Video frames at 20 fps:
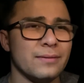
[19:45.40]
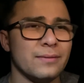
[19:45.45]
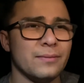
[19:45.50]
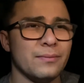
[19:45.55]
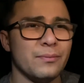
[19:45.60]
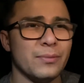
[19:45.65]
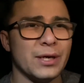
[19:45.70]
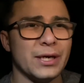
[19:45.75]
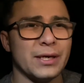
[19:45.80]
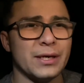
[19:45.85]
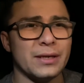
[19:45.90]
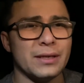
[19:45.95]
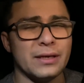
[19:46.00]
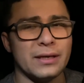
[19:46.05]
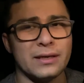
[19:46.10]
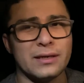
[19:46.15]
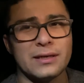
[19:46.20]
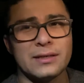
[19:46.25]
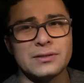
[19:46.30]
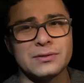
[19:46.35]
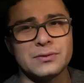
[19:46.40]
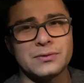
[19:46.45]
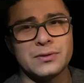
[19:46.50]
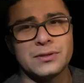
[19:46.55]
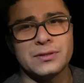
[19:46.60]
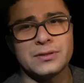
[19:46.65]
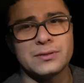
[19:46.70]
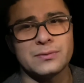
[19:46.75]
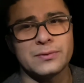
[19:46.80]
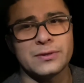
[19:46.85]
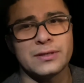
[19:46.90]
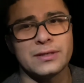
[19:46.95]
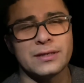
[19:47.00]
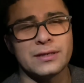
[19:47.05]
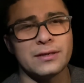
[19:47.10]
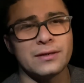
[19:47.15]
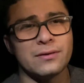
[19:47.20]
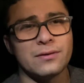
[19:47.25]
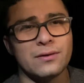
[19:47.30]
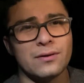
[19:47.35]
Back in like high school, I used to wear like
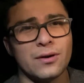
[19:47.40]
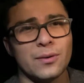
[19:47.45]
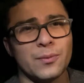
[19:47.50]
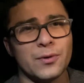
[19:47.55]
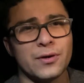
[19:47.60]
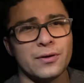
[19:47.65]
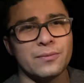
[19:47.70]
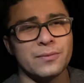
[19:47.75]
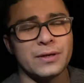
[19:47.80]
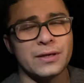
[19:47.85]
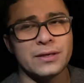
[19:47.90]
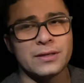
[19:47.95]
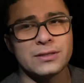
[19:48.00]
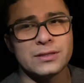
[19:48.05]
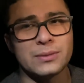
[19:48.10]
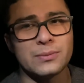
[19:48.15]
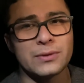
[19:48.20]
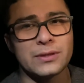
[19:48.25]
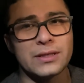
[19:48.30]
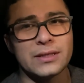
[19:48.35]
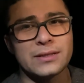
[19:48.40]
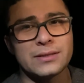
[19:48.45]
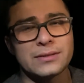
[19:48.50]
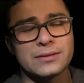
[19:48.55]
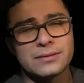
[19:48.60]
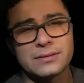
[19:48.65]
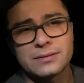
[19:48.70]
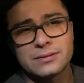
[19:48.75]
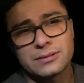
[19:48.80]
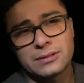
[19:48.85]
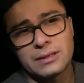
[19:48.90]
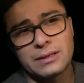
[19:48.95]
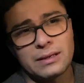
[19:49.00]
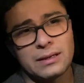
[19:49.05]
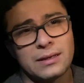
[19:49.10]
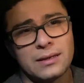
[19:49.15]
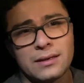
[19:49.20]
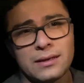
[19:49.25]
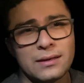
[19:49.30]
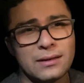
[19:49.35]
Under Armour in my gym class.
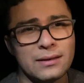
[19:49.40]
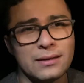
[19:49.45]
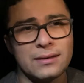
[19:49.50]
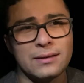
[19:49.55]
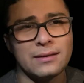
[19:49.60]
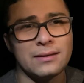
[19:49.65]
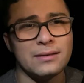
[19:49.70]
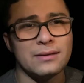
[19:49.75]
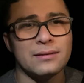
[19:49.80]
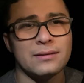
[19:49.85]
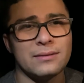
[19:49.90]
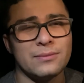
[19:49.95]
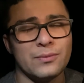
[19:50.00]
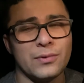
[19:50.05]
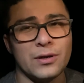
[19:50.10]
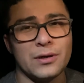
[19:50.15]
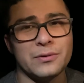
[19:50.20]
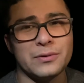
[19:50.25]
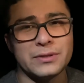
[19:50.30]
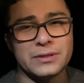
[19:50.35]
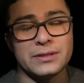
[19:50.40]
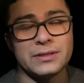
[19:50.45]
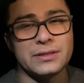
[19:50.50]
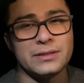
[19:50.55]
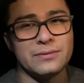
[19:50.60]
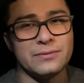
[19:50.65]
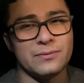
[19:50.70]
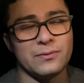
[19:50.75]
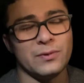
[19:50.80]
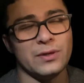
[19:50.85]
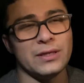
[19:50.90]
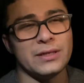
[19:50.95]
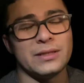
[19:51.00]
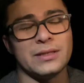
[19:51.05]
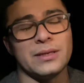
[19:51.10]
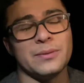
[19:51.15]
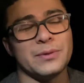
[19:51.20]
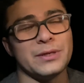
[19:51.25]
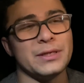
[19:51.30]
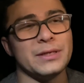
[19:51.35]
Probably was a really
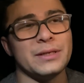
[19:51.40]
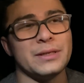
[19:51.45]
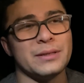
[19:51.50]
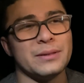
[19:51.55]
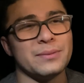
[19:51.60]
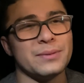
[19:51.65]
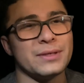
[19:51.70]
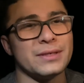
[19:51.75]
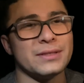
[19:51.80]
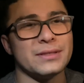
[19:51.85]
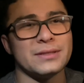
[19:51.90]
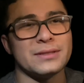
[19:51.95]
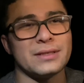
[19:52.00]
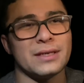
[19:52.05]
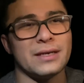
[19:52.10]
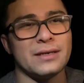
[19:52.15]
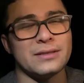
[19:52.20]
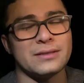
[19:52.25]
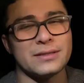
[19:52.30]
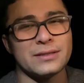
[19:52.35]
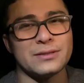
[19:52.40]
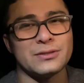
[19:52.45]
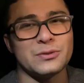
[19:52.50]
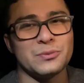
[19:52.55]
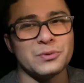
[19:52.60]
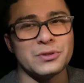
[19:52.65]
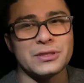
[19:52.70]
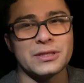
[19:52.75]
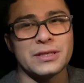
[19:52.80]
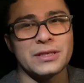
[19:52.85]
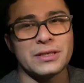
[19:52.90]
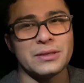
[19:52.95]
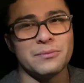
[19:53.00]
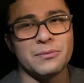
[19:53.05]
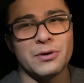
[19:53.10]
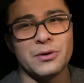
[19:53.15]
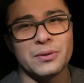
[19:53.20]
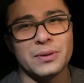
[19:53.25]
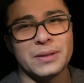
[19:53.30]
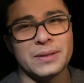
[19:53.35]
dumb idea because I was like super skinny and
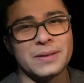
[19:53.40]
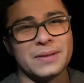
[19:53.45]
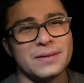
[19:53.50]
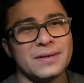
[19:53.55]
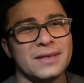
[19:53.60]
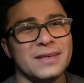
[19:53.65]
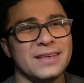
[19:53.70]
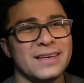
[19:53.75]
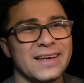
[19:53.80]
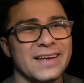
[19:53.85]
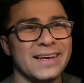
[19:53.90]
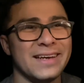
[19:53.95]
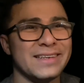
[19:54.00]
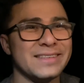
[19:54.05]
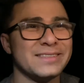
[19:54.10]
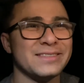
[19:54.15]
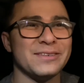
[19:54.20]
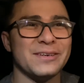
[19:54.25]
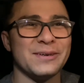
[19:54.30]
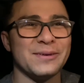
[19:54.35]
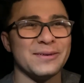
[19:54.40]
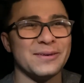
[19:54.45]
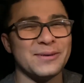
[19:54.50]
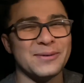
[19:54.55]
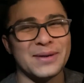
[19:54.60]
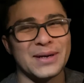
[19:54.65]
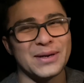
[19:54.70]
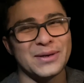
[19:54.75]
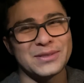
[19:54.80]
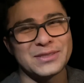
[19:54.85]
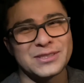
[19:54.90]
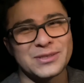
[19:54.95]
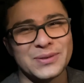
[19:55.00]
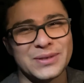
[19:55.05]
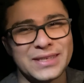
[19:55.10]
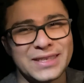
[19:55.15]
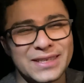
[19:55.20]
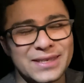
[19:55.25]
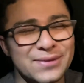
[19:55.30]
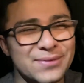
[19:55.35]
bony. So I don't know what I was showing
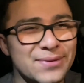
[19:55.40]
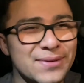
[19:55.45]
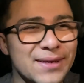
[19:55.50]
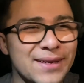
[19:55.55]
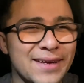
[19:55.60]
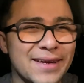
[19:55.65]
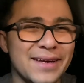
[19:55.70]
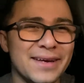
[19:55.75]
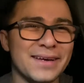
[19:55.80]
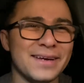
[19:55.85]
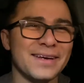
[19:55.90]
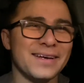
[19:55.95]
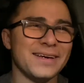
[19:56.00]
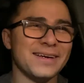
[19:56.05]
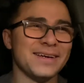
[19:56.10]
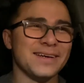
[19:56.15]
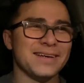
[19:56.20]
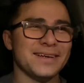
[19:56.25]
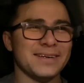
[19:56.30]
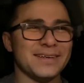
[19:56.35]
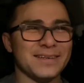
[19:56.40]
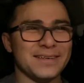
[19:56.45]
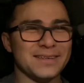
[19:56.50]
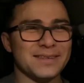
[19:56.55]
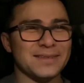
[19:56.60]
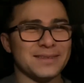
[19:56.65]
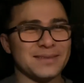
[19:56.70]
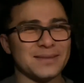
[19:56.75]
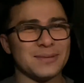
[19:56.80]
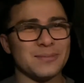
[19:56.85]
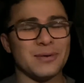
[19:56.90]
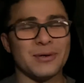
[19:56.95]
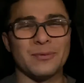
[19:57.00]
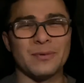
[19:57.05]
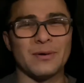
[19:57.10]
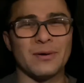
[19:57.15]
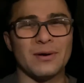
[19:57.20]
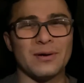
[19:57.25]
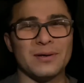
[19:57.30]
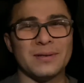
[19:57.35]
off. But we
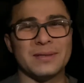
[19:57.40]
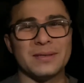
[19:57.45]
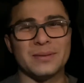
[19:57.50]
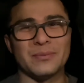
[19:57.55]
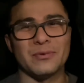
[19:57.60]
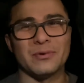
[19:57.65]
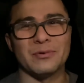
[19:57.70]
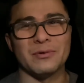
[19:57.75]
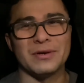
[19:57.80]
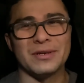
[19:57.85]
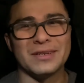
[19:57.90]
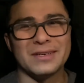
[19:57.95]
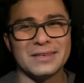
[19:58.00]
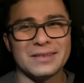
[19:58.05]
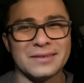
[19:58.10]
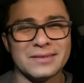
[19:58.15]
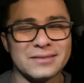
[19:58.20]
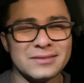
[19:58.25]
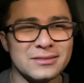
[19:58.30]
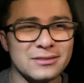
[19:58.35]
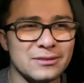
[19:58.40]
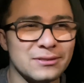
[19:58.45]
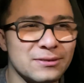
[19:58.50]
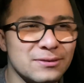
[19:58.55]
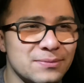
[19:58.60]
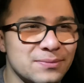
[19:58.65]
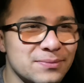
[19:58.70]
were all dumb when we were young, so